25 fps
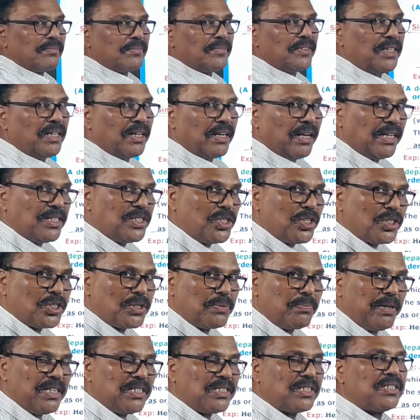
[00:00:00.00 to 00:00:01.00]
The righteous
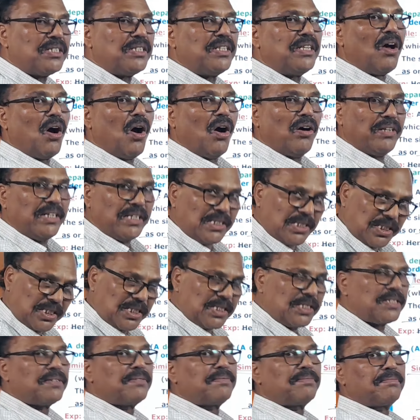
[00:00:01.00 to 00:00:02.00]
means the
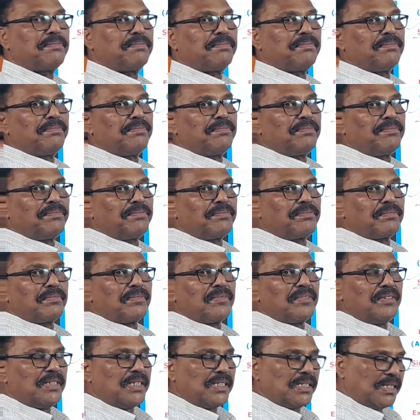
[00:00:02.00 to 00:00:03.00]
honest,
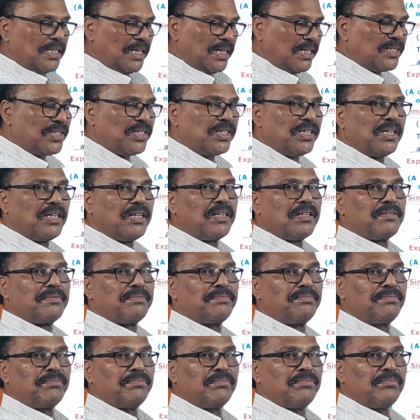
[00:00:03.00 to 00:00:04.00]
the sincere.
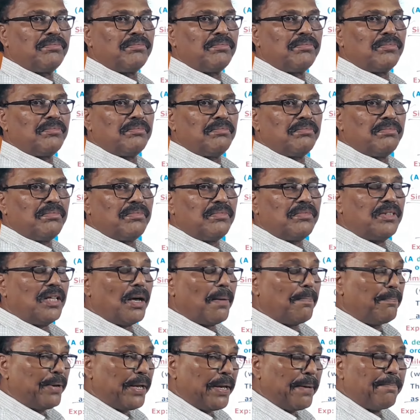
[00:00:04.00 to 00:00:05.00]

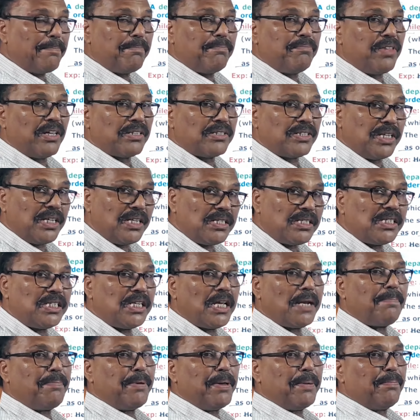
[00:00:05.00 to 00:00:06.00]
The
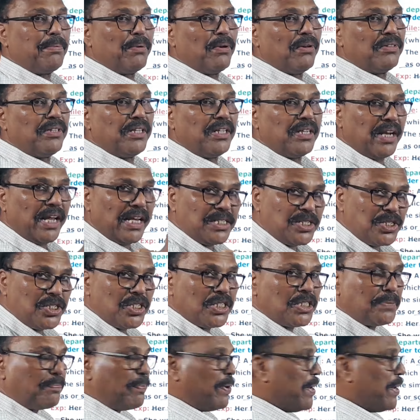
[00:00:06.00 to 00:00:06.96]
sincere people, the righteous